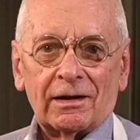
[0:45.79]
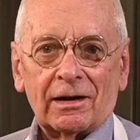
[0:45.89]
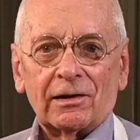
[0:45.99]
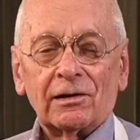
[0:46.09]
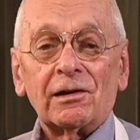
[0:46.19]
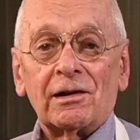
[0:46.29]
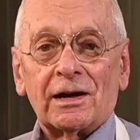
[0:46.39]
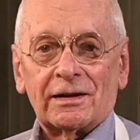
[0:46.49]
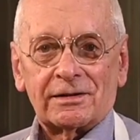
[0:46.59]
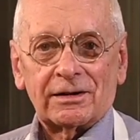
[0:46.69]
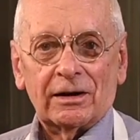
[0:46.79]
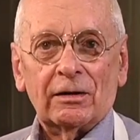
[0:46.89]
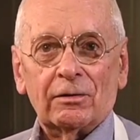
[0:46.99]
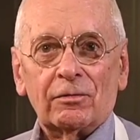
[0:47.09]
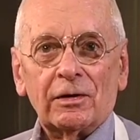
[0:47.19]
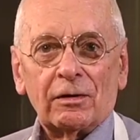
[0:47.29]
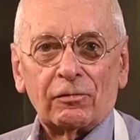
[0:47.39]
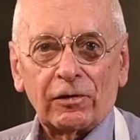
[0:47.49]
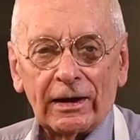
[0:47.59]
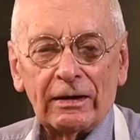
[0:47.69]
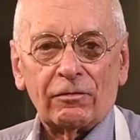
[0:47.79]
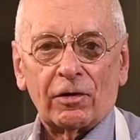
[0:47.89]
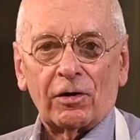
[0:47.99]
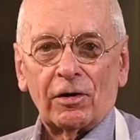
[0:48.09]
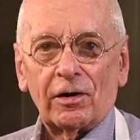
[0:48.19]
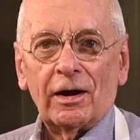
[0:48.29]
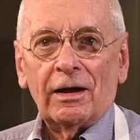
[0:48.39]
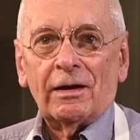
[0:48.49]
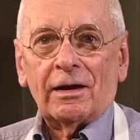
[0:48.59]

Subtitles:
a lot of flavor